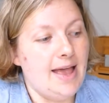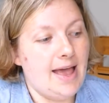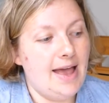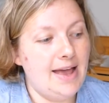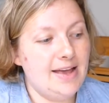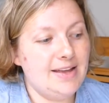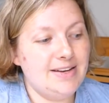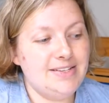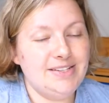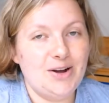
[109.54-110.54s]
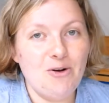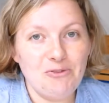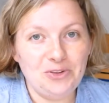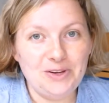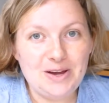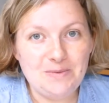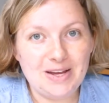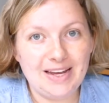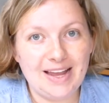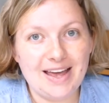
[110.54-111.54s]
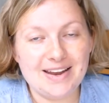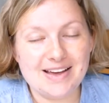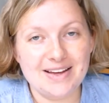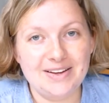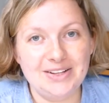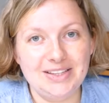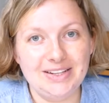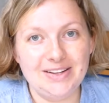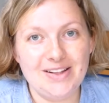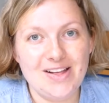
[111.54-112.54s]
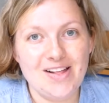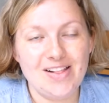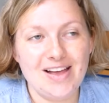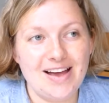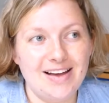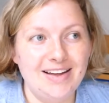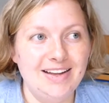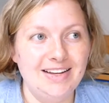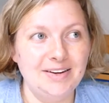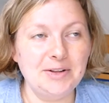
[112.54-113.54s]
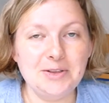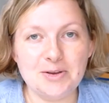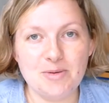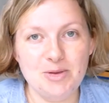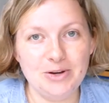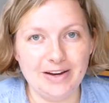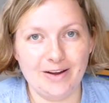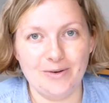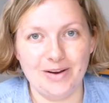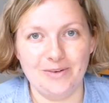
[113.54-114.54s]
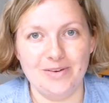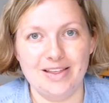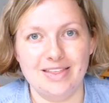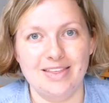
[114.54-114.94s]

and hopefully we can get a good little community going with